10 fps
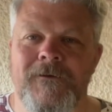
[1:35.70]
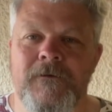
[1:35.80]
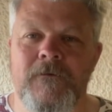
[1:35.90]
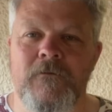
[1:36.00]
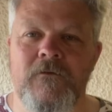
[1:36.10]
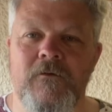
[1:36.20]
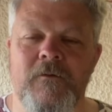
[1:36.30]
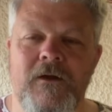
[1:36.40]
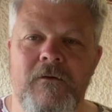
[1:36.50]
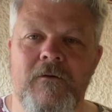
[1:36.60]

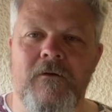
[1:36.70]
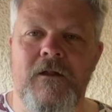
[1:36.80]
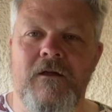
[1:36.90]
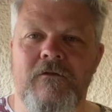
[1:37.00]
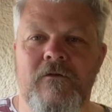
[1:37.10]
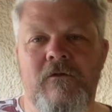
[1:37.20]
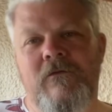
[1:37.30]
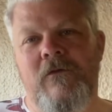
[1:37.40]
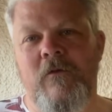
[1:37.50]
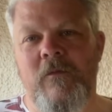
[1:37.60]
YouTuber now and all that, so
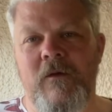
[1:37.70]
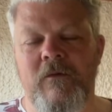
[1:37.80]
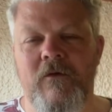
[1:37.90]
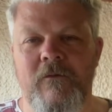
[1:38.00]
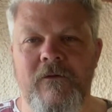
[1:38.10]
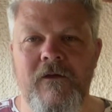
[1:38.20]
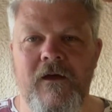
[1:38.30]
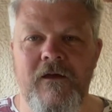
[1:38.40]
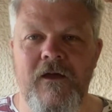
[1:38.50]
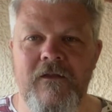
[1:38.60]
phone people up
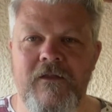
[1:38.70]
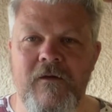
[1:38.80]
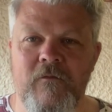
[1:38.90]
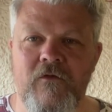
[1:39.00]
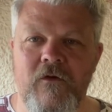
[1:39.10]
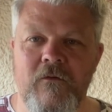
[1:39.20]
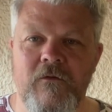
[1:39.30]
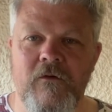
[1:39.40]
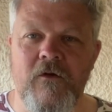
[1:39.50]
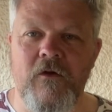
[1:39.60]
and get them. So
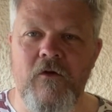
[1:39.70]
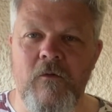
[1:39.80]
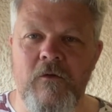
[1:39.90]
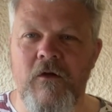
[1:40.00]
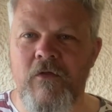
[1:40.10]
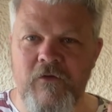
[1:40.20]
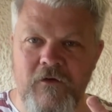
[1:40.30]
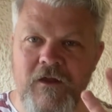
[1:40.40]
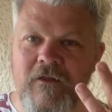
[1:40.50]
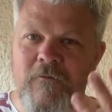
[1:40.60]
I've got
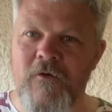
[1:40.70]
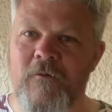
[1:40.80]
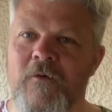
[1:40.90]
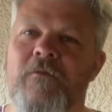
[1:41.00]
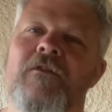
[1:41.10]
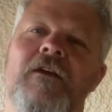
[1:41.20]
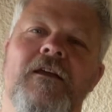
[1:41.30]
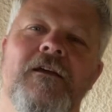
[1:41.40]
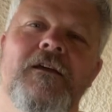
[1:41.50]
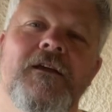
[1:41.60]
3 of them coming up today,
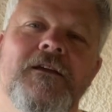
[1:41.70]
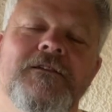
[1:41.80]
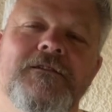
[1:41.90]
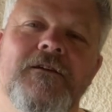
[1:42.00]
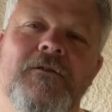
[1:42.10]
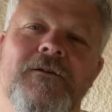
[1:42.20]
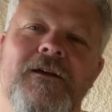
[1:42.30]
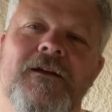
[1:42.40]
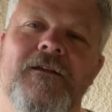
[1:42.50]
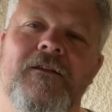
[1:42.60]

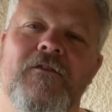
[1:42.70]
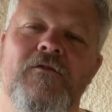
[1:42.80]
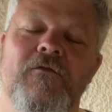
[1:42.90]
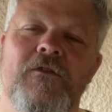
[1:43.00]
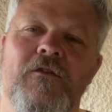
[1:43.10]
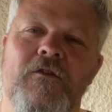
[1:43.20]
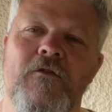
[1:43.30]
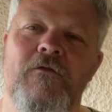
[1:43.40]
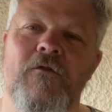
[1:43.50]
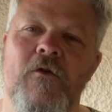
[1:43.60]
so that's something for you to
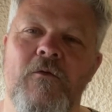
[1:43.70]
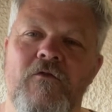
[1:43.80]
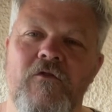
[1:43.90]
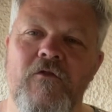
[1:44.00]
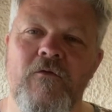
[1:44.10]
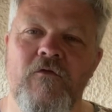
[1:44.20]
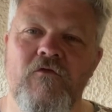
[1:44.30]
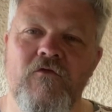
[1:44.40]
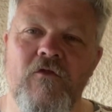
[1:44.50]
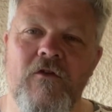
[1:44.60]
look forward to
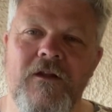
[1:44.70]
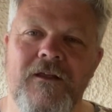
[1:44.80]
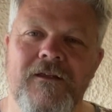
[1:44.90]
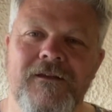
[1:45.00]
shortly.